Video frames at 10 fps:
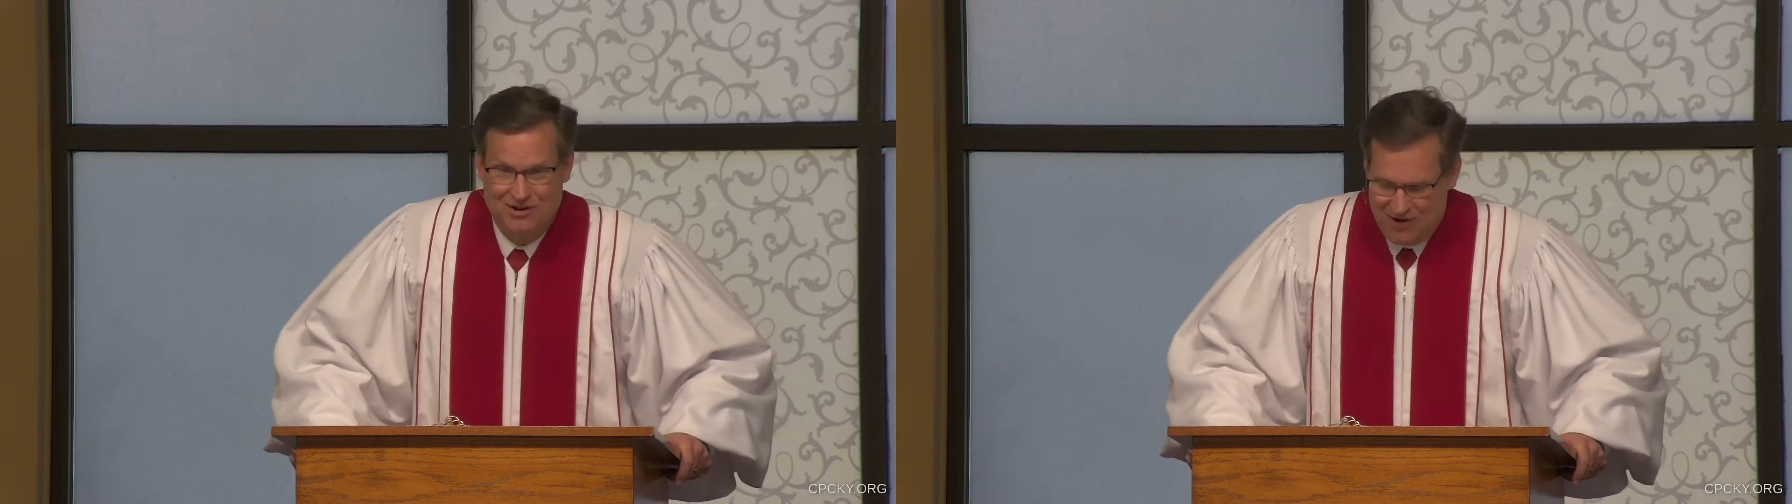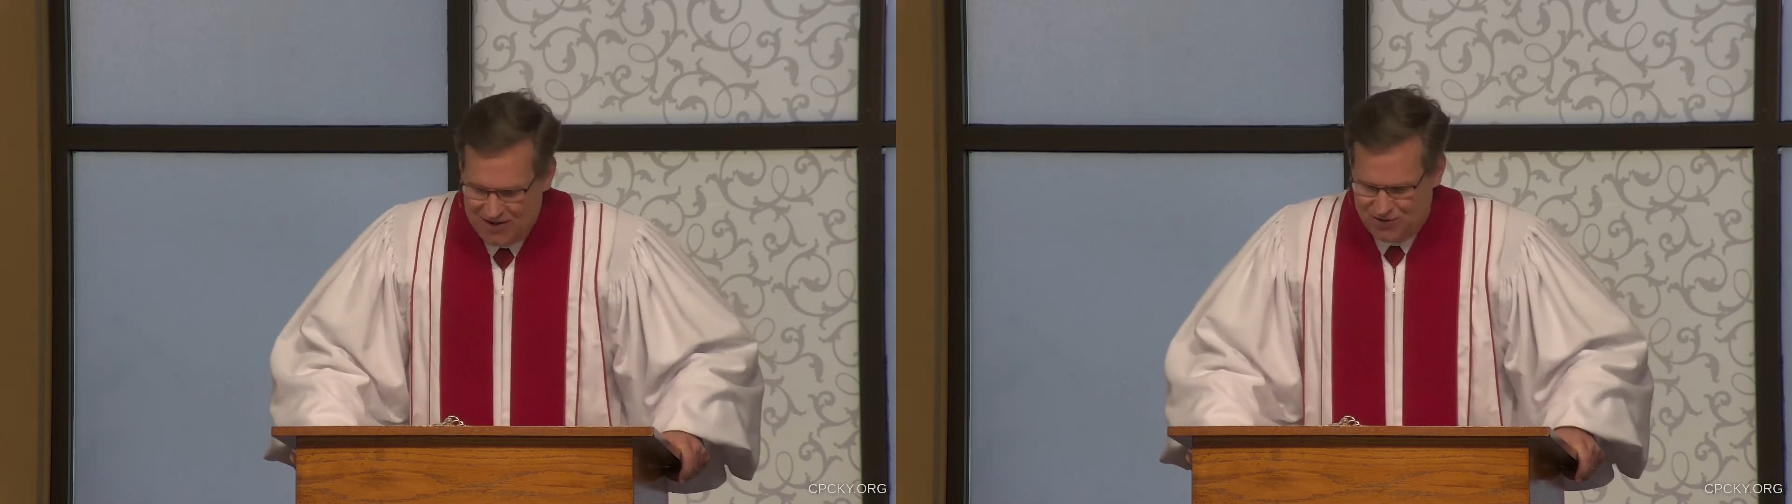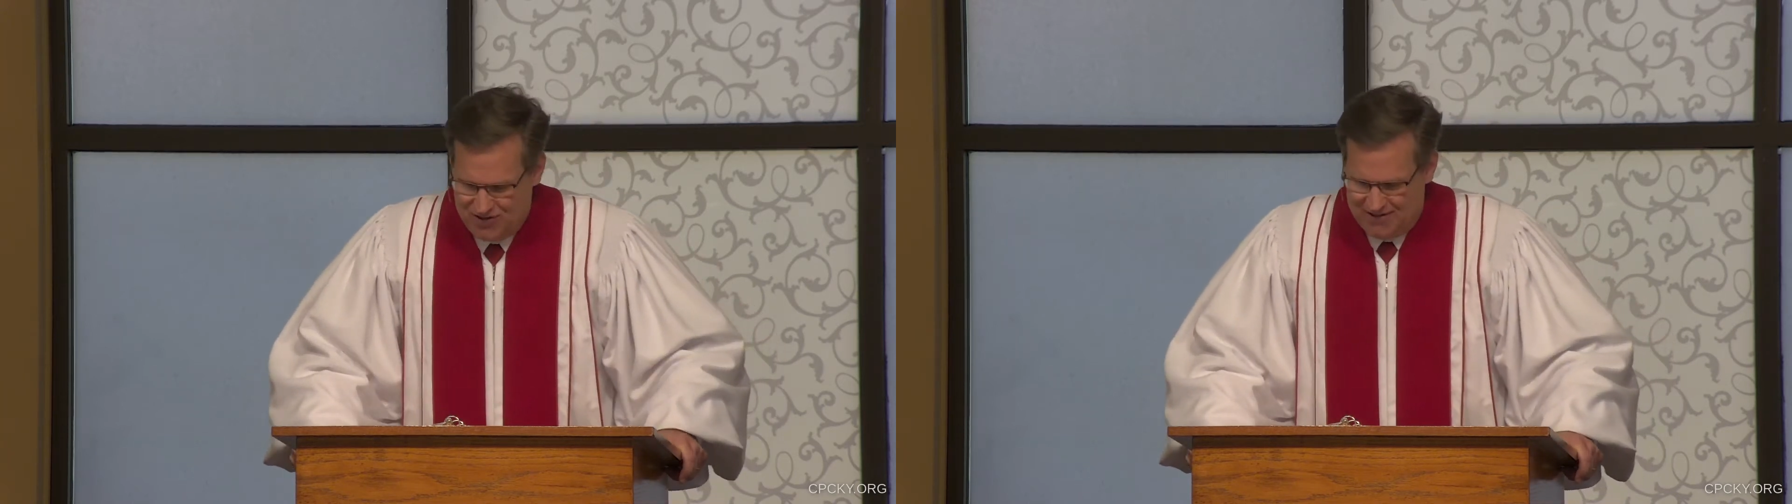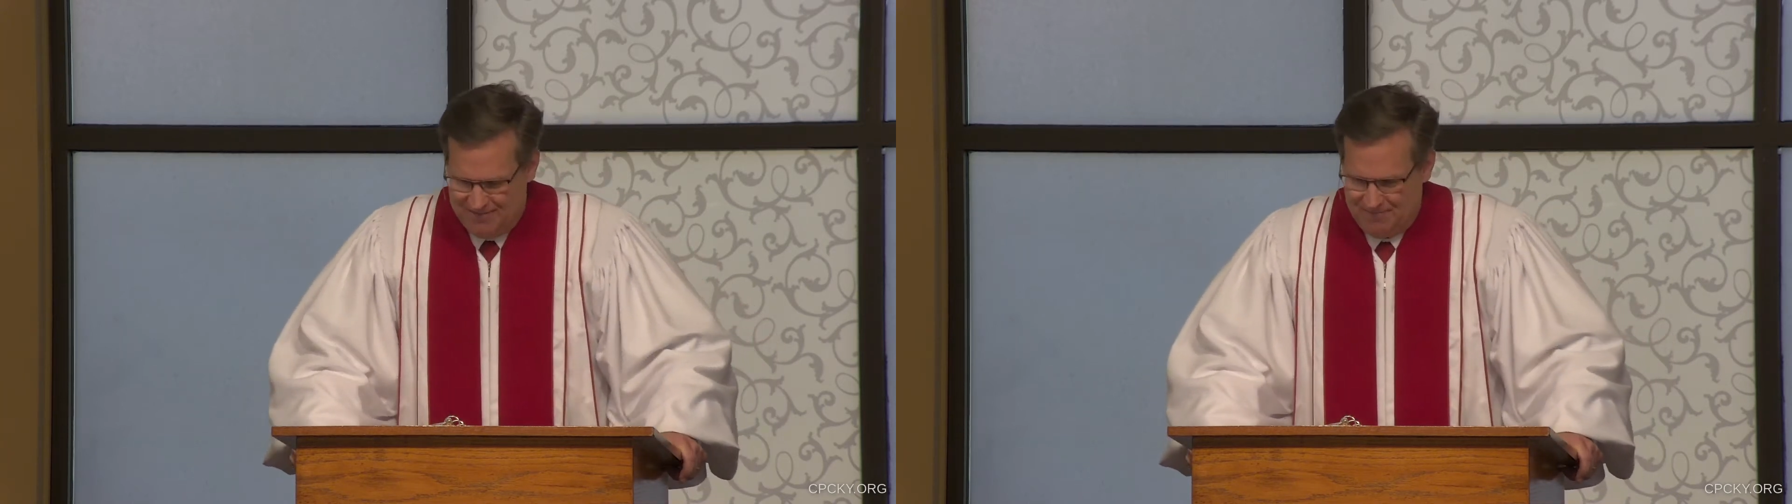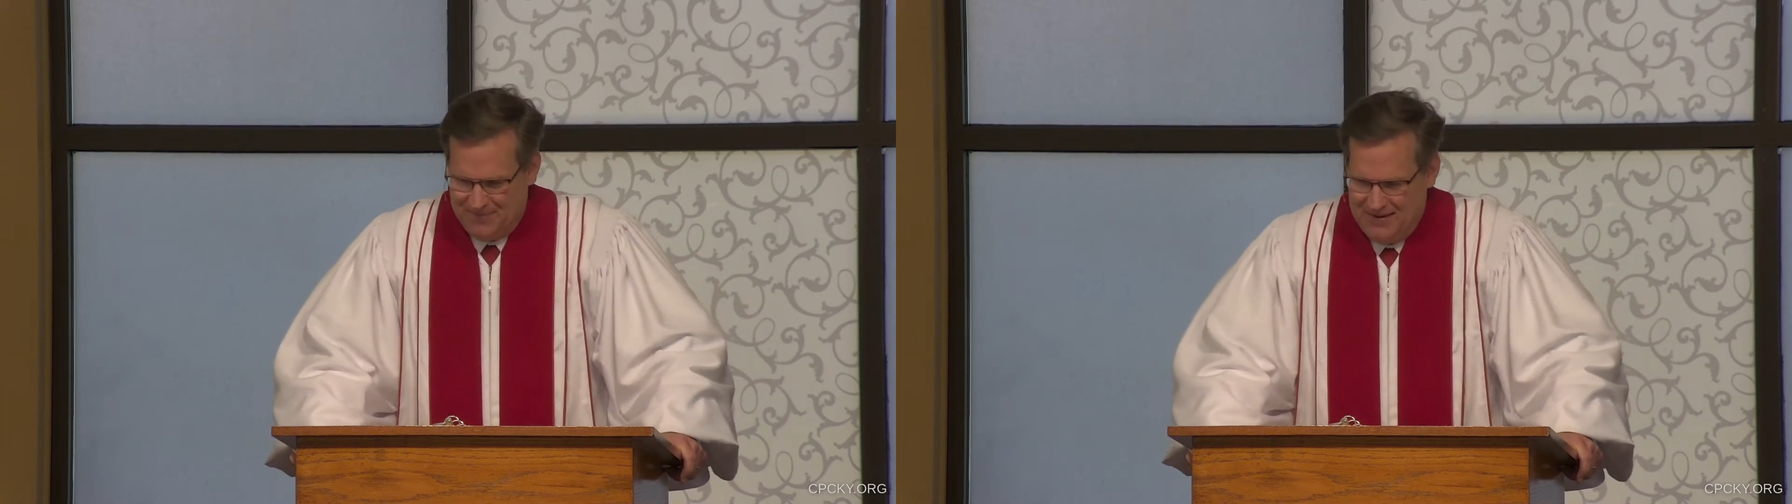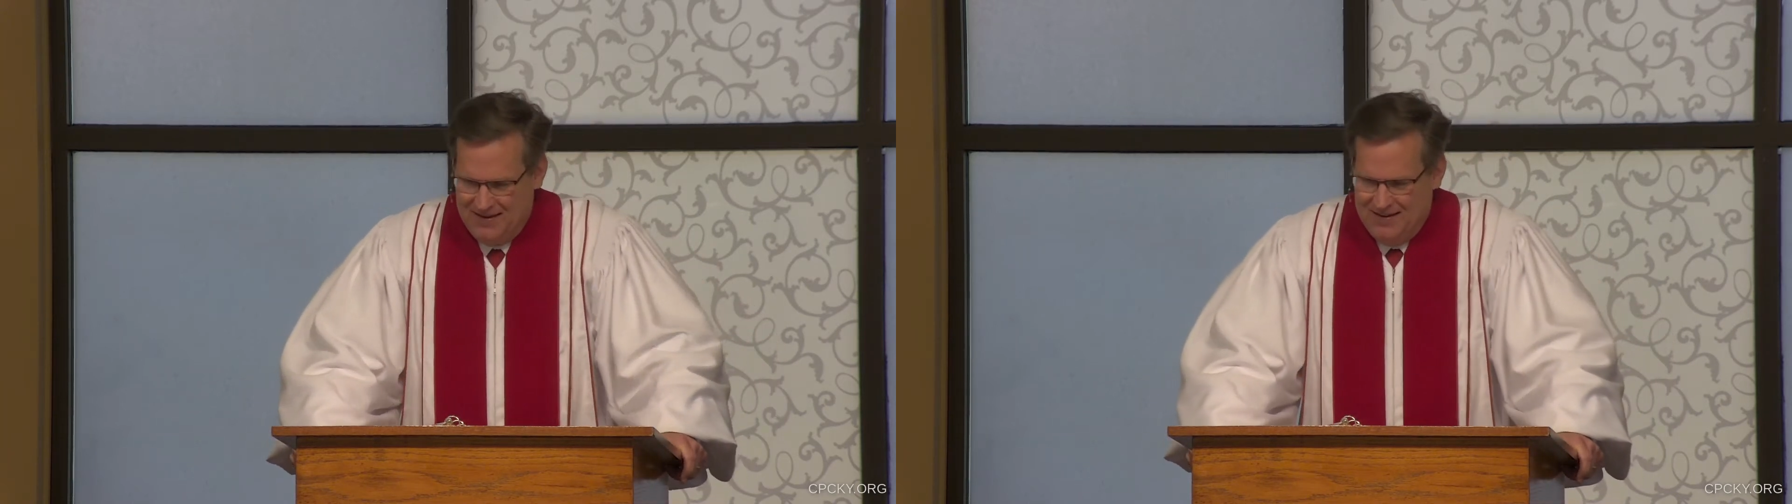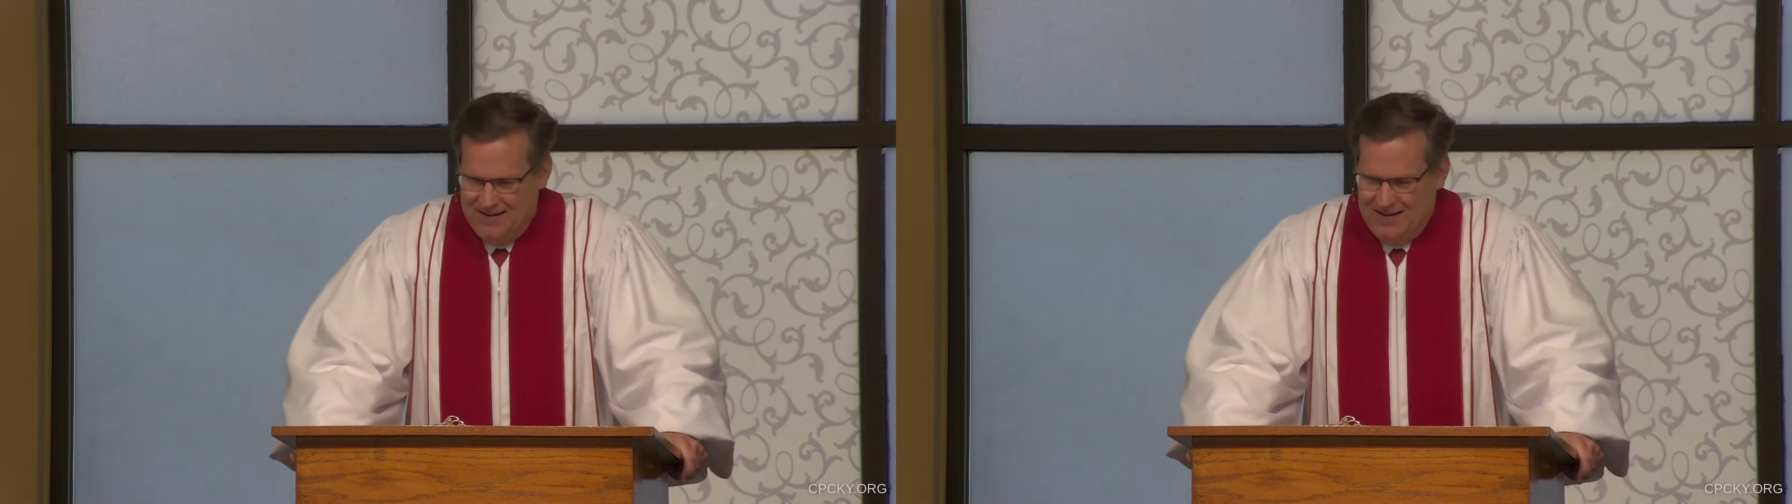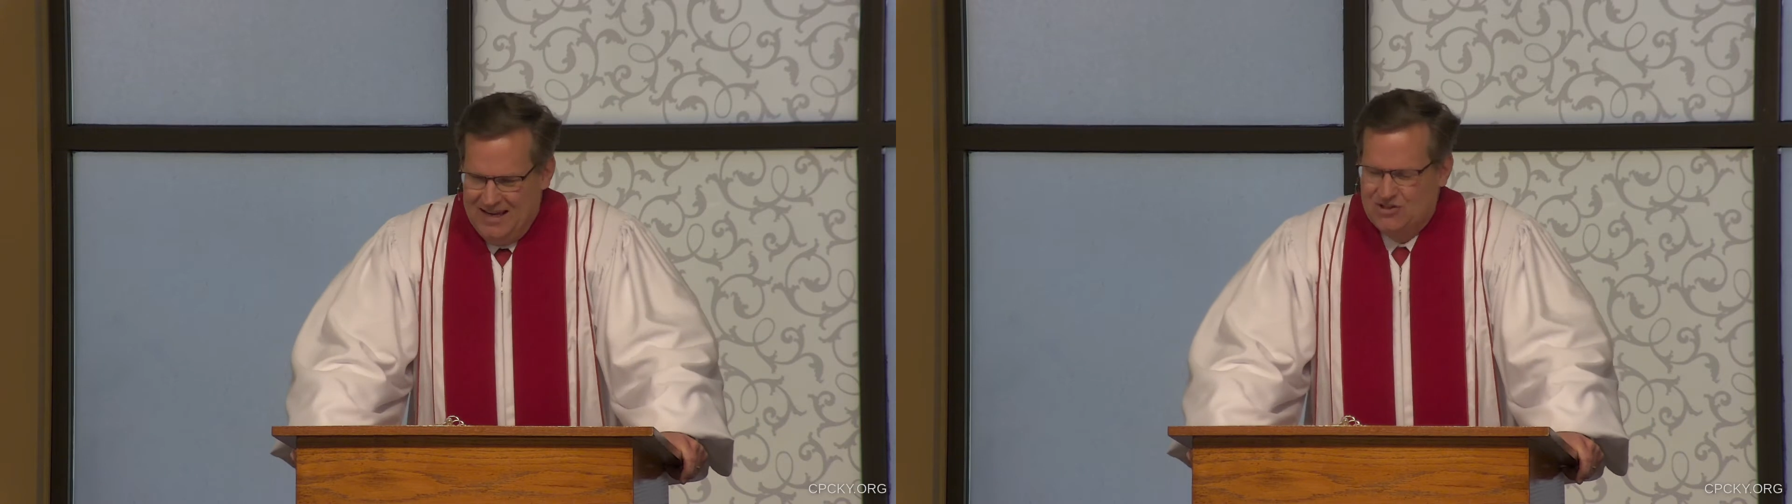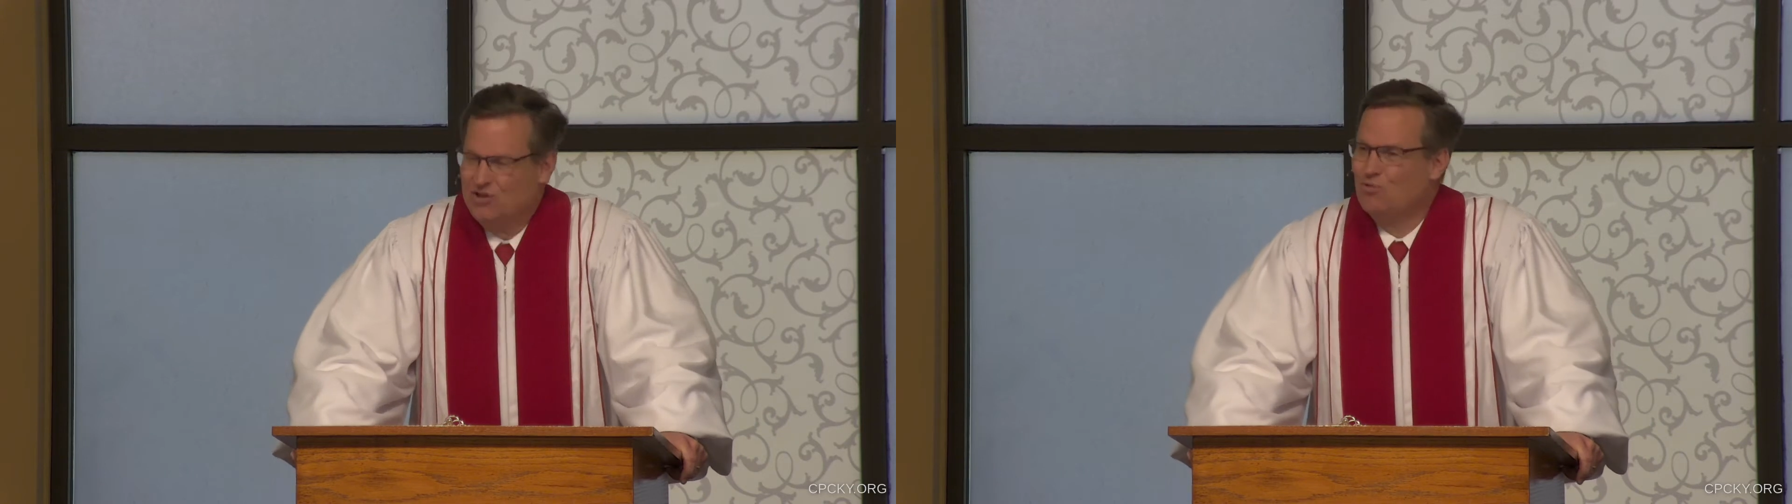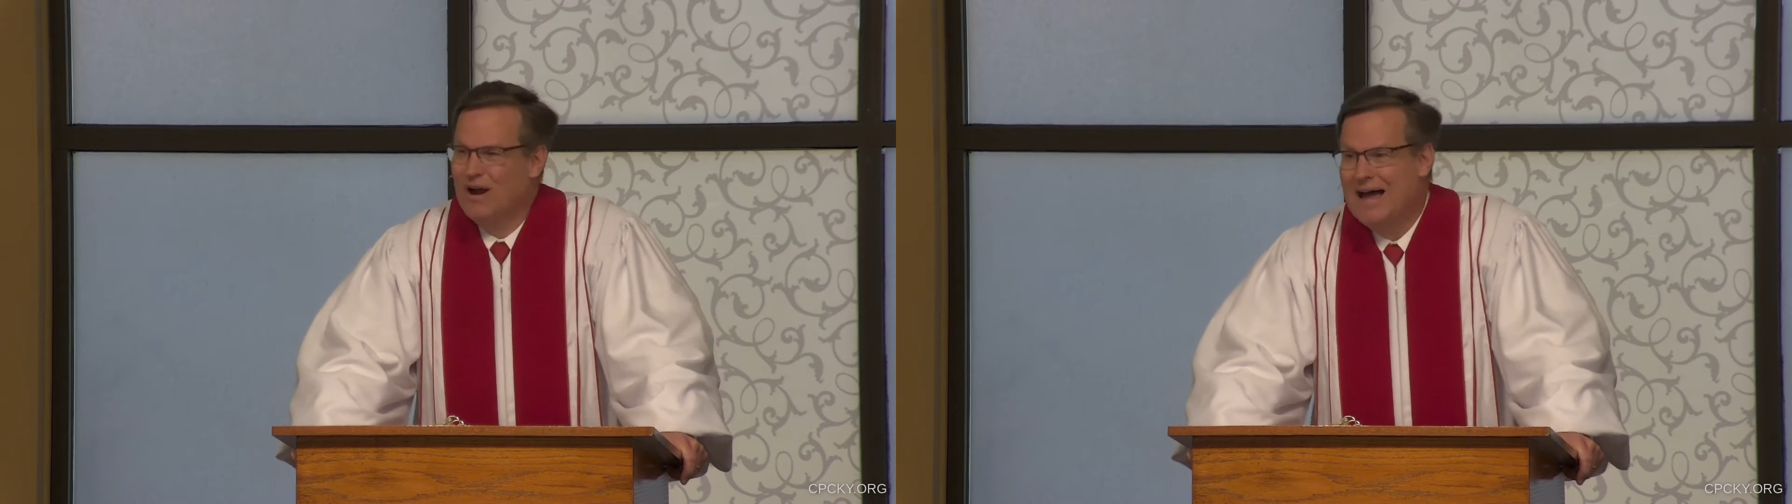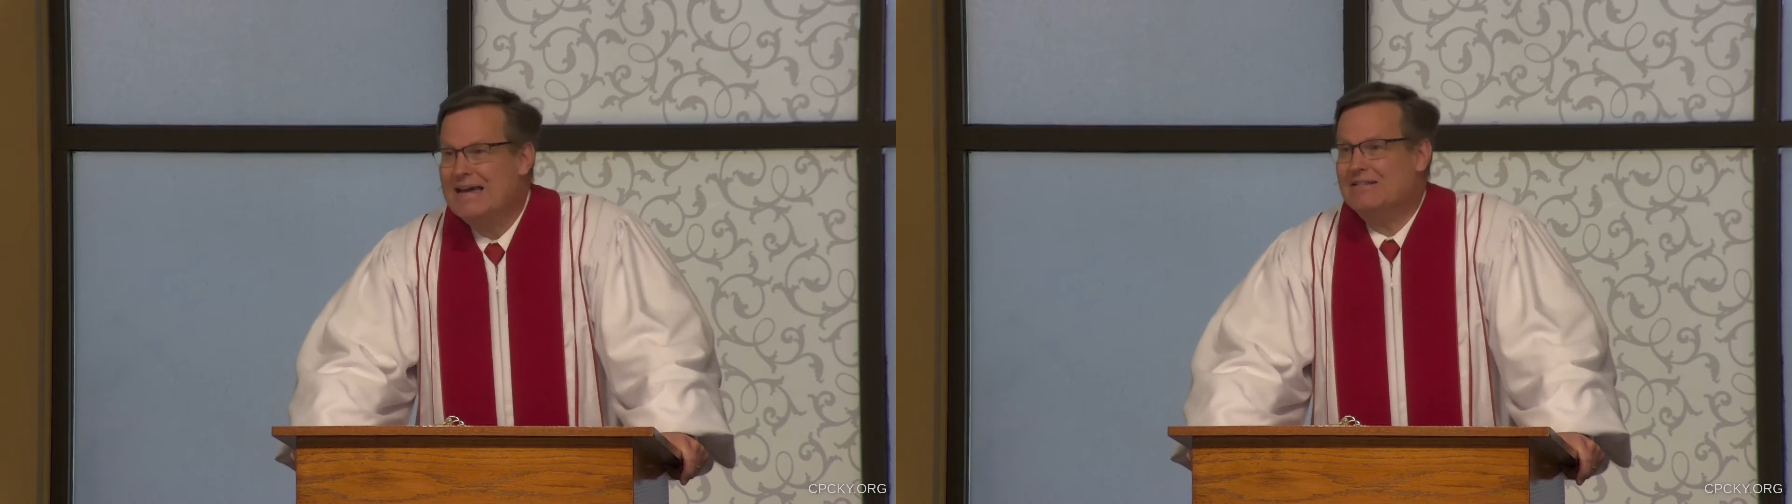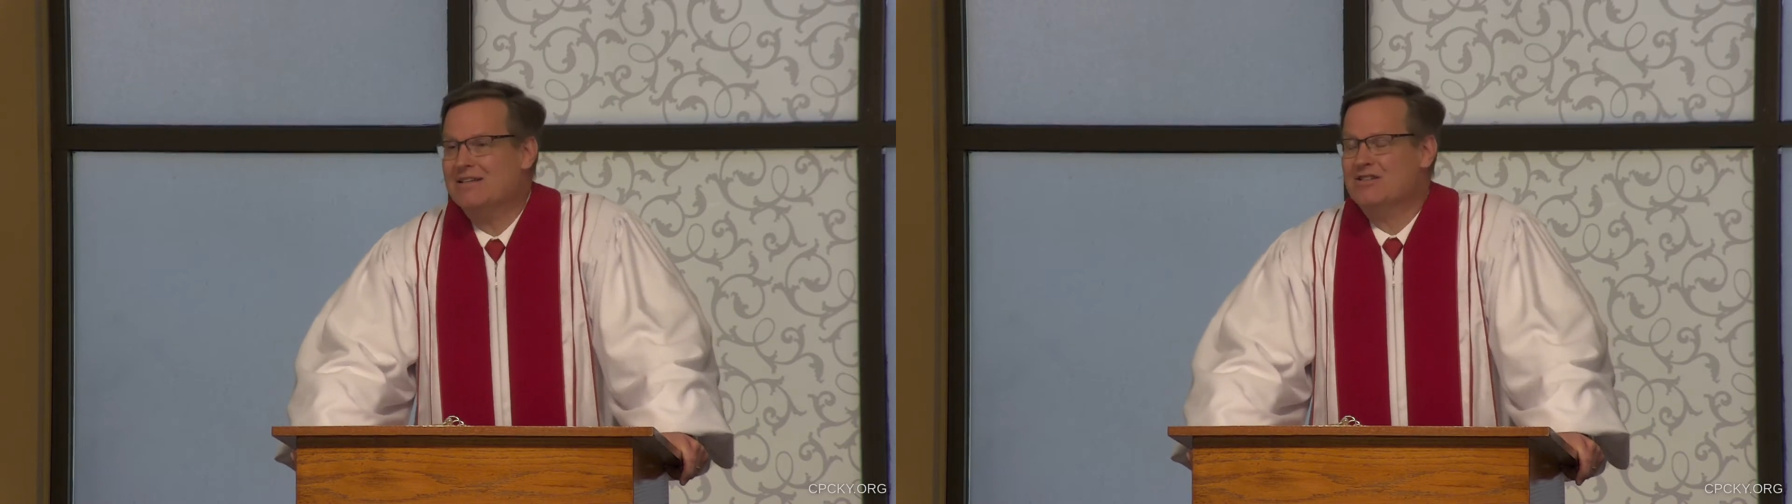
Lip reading: question, is it right?